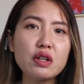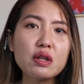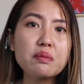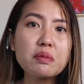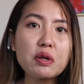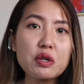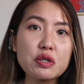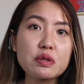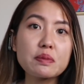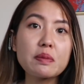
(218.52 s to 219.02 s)
For the
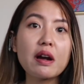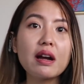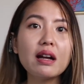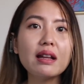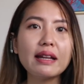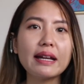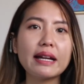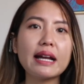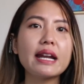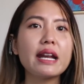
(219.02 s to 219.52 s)
most
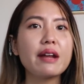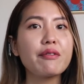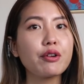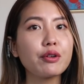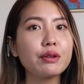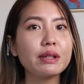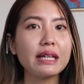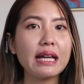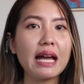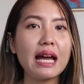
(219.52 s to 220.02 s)
part, like I never
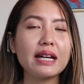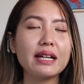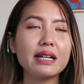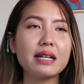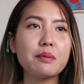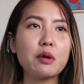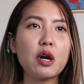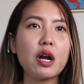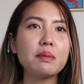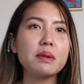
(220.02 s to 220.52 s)
really had
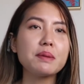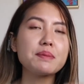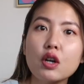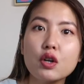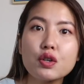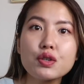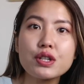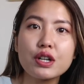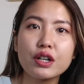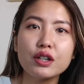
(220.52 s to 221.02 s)
any problem.
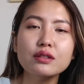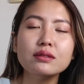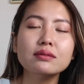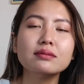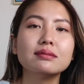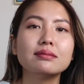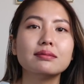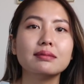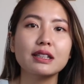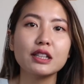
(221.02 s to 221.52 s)
Also,
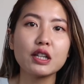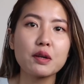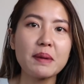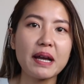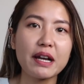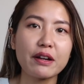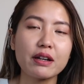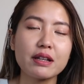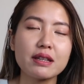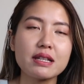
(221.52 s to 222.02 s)
a little
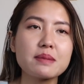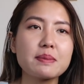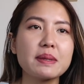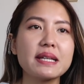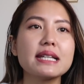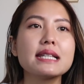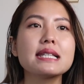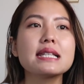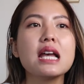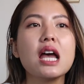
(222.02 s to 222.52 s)
background on this
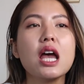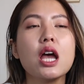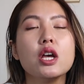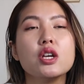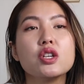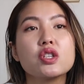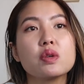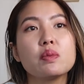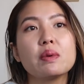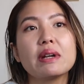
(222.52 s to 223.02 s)
place.
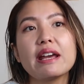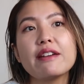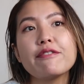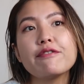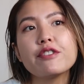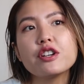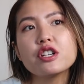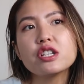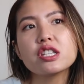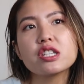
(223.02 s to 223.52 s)
So when I
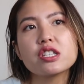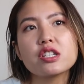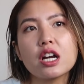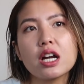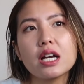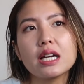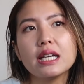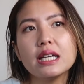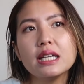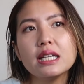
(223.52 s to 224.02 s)
first
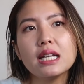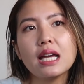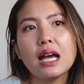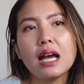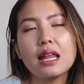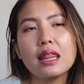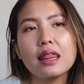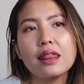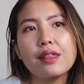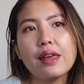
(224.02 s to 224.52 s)
started,
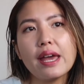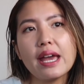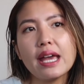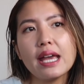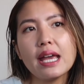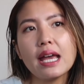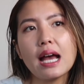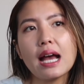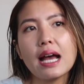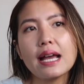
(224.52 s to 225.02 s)

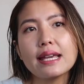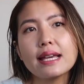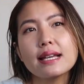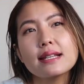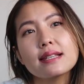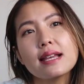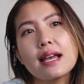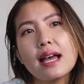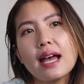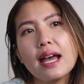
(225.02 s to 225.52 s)
they, I
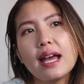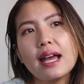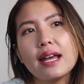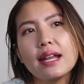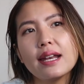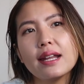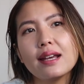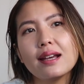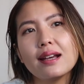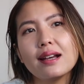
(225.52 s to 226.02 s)
guess,
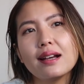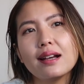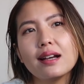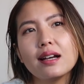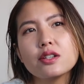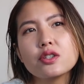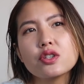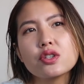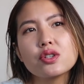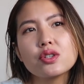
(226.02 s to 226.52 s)
had
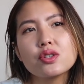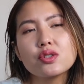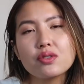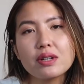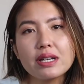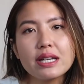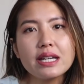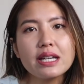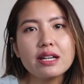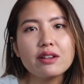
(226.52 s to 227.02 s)
a
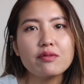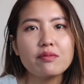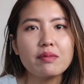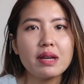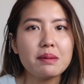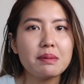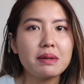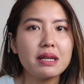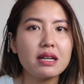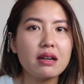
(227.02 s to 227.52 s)
string of
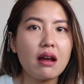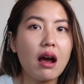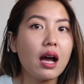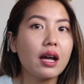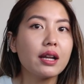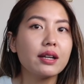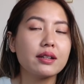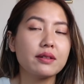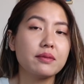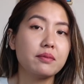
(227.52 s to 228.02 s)
maybe
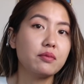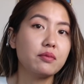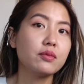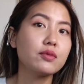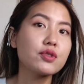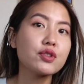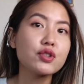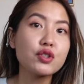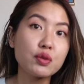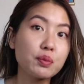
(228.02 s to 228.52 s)
not
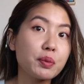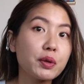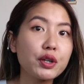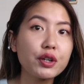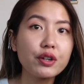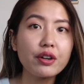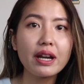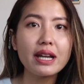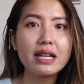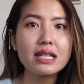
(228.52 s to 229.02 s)
super
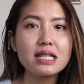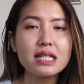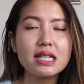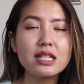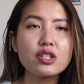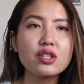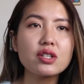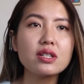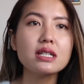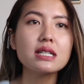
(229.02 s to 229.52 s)
great
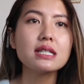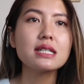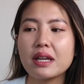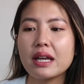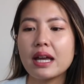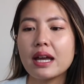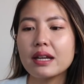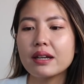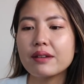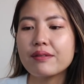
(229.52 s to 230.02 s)
teachers.
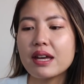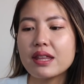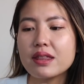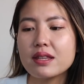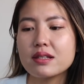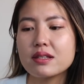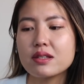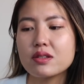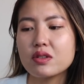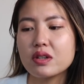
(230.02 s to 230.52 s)
They kind of had
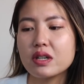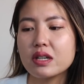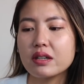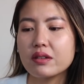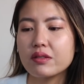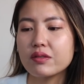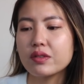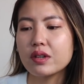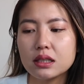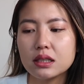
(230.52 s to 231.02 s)
this string
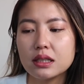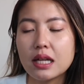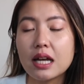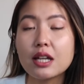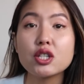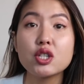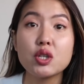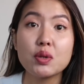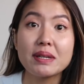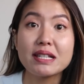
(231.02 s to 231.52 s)
of
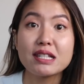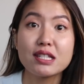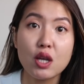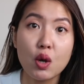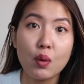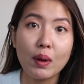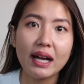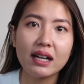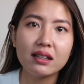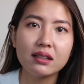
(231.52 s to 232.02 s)
not doing
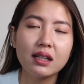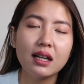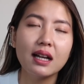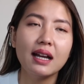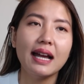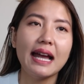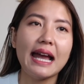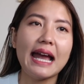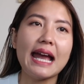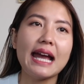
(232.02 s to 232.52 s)
so well.
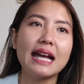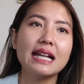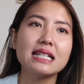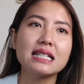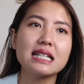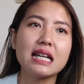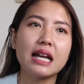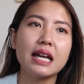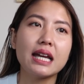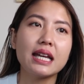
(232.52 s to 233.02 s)

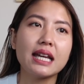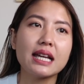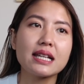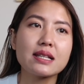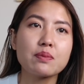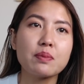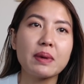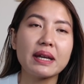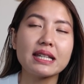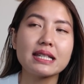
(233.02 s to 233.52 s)
And I
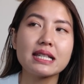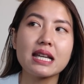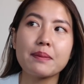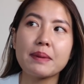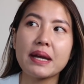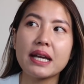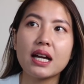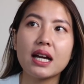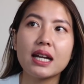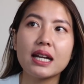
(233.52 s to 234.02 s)
guess by the time
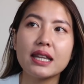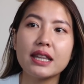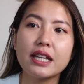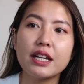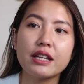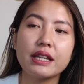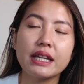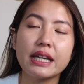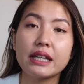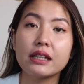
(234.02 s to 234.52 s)
I got in
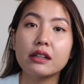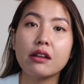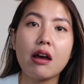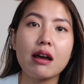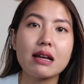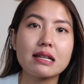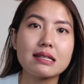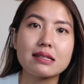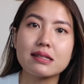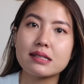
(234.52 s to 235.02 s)
there, they had
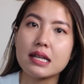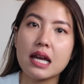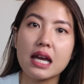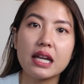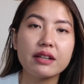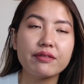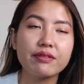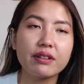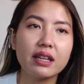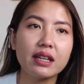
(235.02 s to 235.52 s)
lost a
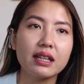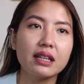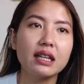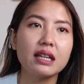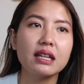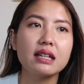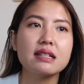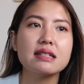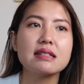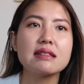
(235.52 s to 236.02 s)
ton of
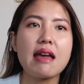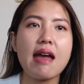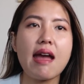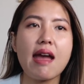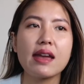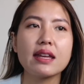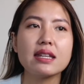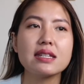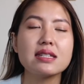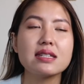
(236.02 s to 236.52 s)
kids.
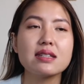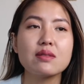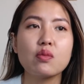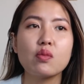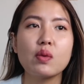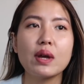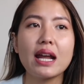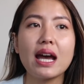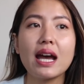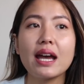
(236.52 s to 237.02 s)
And
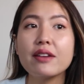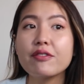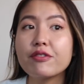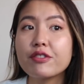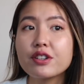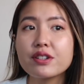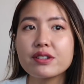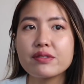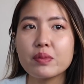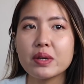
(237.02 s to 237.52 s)
when I
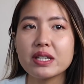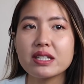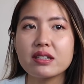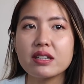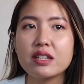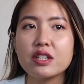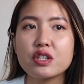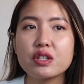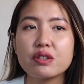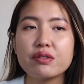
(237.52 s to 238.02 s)
first went
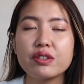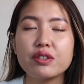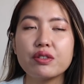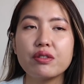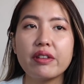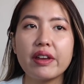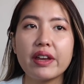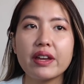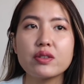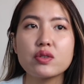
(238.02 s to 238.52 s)
to interview,
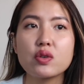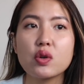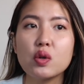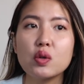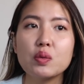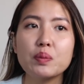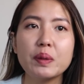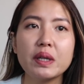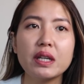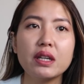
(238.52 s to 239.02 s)
they had
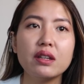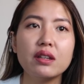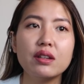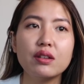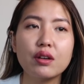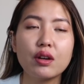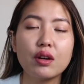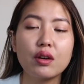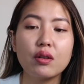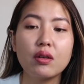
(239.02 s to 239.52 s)
told me,
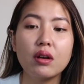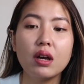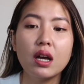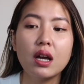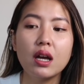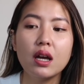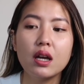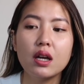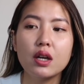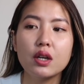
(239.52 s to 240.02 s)

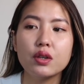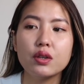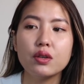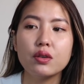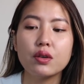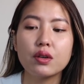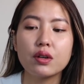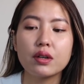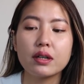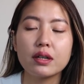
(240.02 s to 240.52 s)

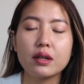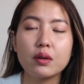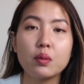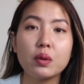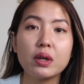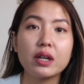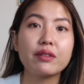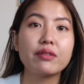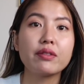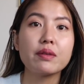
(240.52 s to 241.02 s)
you're gonna
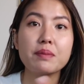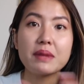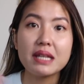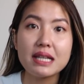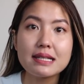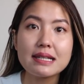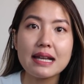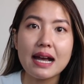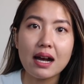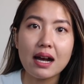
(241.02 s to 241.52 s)
work from these